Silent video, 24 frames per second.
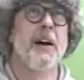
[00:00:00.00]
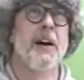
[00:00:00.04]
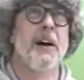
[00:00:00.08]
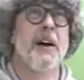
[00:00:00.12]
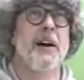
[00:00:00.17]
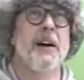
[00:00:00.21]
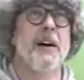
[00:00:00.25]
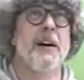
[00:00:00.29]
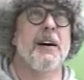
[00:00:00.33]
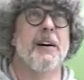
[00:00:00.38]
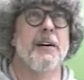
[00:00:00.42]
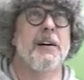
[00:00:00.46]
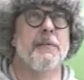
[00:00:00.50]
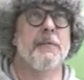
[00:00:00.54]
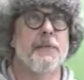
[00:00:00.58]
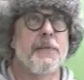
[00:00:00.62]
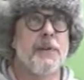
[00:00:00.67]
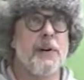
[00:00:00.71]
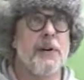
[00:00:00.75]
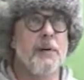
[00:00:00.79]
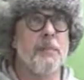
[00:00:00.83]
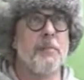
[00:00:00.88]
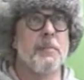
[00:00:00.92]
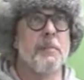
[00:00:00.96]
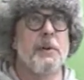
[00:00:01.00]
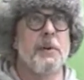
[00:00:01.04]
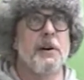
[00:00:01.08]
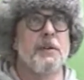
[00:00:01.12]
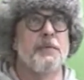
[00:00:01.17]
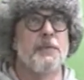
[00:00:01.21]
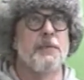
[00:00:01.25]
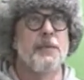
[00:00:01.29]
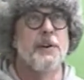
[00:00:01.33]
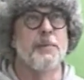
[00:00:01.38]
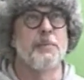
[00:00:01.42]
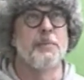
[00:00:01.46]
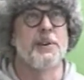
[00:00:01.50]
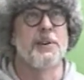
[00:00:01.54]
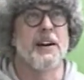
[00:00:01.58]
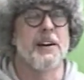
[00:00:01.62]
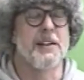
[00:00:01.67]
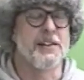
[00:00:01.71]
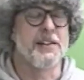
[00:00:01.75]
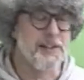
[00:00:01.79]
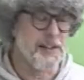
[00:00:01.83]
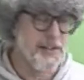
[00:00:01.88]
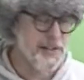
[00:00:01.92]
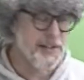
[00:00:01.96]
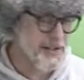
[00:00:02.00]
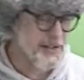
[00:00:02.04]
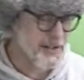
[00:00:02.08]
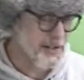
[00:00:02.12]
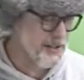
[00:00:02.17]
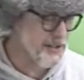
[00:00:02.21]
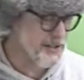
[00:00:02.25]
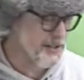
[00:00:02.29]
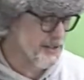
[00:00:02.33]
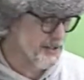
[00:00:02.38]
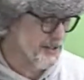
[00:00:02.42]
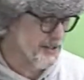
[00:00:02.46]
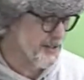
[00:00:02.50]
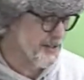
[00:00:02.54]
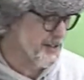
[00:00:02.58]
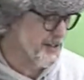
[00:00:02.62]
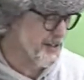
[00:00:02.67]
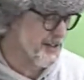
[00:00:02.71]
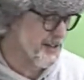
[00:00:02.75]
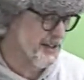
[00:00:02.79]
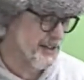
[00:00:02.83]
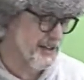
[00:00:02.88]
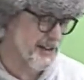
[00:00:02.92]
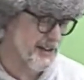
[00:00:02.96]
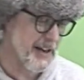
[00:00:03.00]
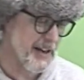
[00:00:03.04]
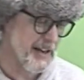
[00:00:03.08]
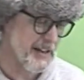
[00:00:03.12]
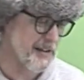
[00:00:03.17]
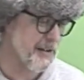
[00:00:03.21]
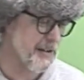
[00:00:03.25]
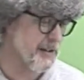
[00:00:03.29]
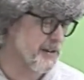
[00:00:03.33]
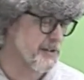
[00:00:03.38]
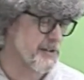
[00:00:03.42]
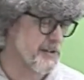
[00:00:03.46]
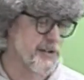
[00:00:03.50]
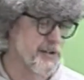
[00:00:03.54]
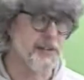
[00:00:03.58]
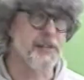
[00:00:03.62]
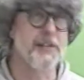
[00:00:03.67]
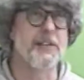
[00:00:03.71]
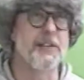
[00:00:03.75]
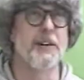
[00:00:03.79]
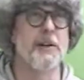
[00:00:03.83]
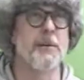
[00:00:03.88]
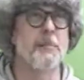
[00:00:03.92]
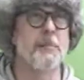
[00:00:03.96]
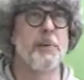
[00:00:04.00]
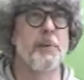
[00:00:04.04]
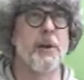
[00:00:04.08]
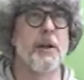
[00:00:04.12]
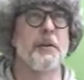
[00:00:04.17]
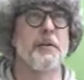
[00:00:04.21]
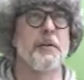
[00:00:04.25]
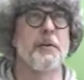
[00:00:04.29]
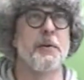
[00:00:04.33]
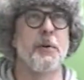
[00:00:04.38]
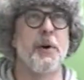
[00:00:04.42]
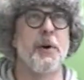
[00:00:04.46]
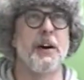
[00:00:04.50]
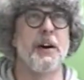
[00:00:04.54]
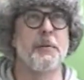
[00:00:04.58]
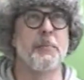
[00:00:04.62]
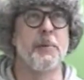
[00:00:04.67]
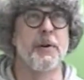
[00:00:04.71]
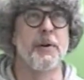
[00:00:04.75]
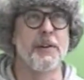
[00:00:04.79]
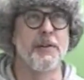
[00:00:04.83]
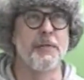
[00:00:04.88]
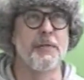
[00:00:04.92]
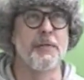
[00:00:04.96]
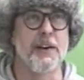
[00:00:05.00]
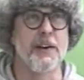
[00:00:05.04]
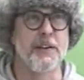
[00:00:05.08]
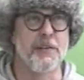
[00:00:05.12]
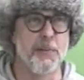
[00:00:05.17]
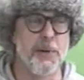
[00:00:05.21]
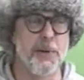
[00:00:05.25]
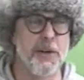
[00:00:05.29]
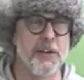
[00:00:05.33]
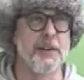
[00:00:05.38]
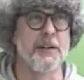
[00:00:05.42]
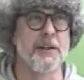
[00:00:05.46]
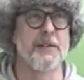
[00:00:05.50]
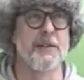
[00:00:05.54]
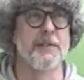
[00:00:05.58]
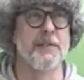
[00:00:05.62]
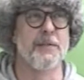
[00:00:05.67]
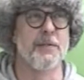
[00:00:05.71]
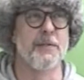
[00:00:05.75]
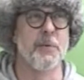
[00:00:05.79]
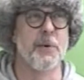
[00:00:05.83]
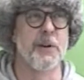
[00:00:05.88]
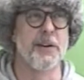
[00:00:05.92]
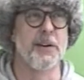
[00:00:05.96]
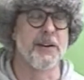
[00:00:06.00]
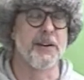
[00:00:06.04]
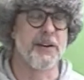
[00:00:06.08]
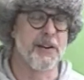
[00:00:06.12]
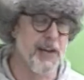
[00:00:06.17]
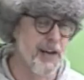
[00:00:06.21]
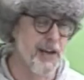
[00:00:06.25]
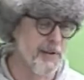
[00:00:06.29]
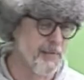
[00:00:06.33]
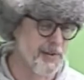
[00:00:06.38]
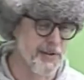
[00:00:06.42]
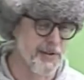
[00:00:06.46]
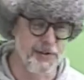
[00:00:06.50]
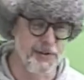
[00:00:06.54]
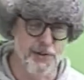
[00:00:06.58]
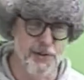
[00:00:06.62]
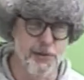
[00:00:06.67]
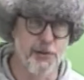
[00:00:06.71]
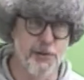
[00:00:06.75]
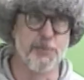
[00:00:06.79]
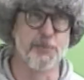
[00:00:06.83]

uh, from from Casey Station, uh, and I just I'm blown away by the fact we can we can have a Zoom